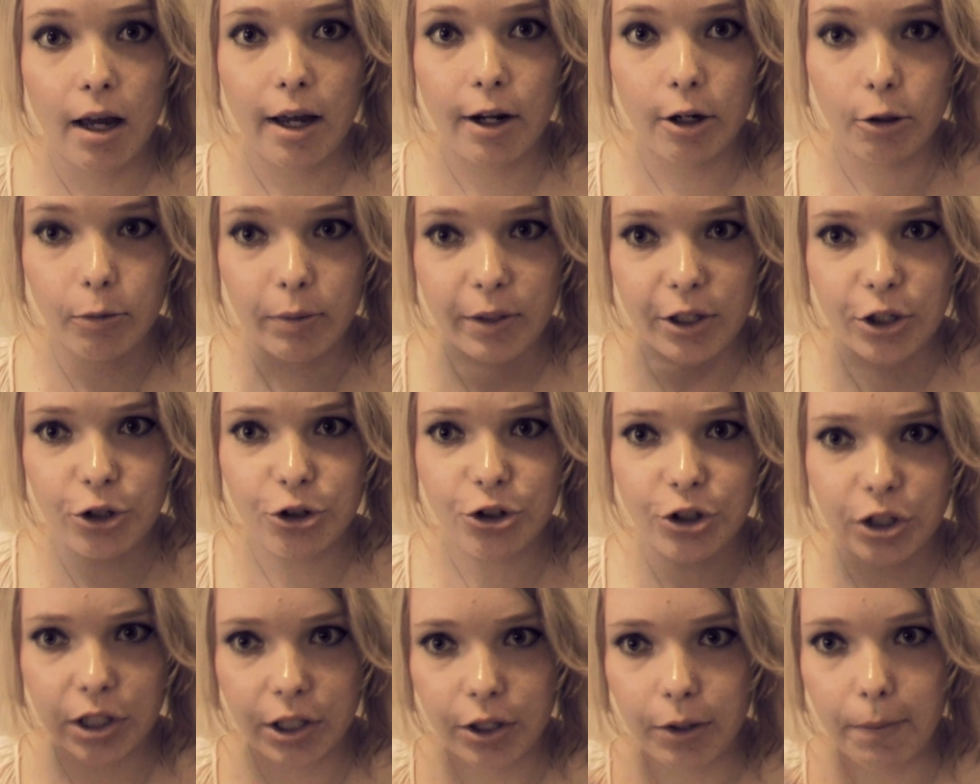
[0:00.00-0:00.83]
and it'll be
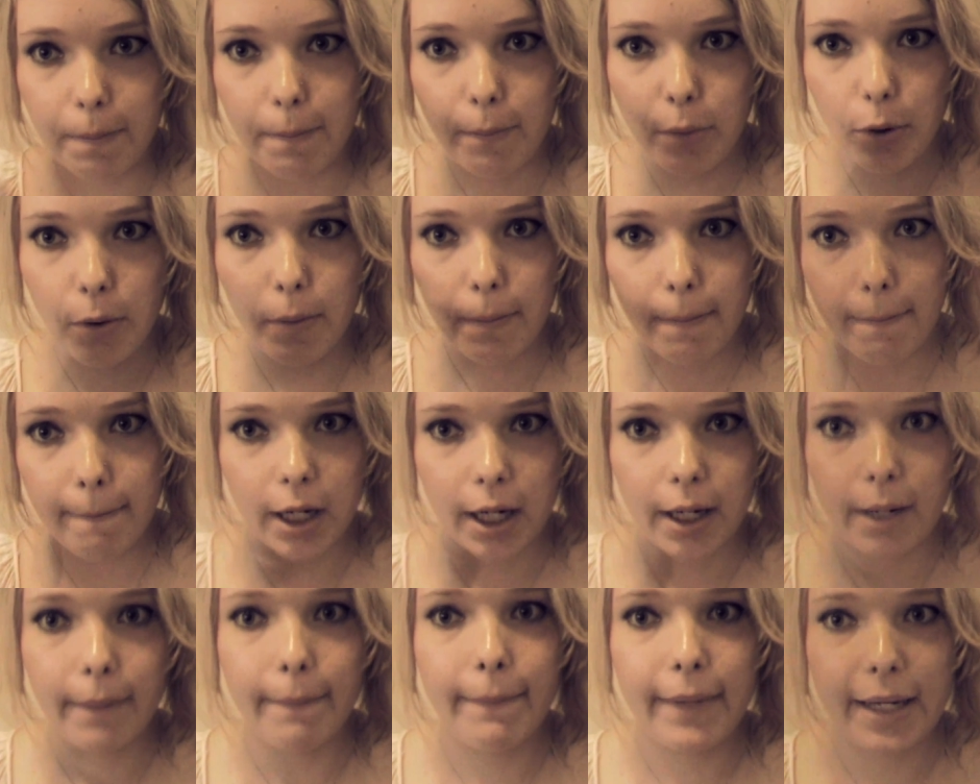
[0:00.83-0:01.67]
usually the boom
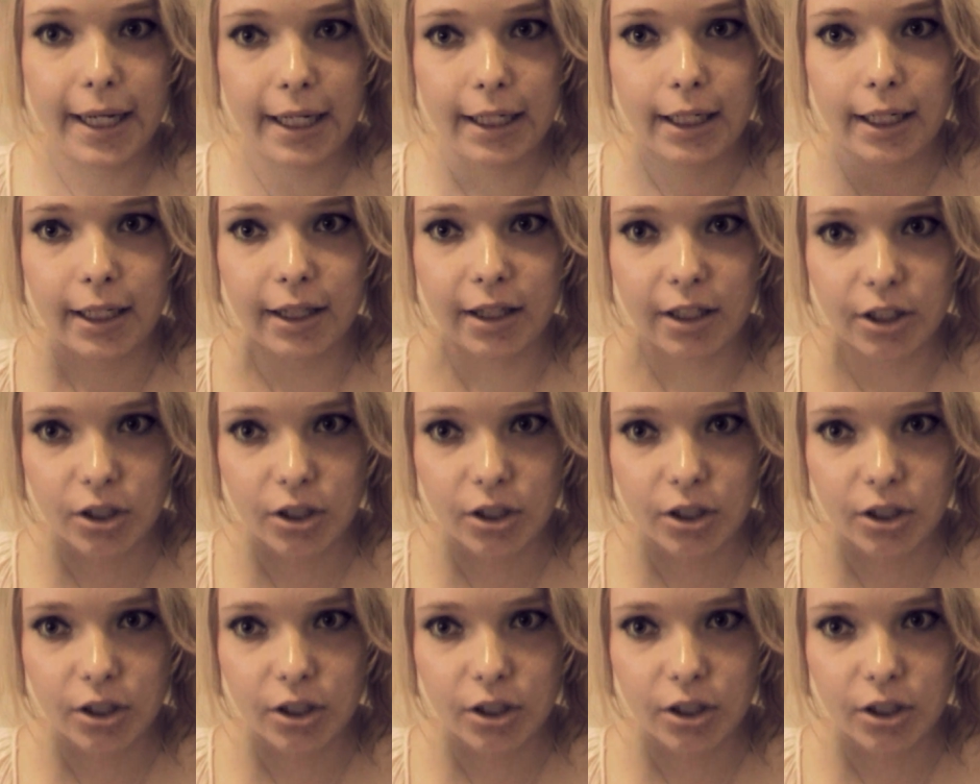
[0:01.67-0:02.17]
kind of beat, like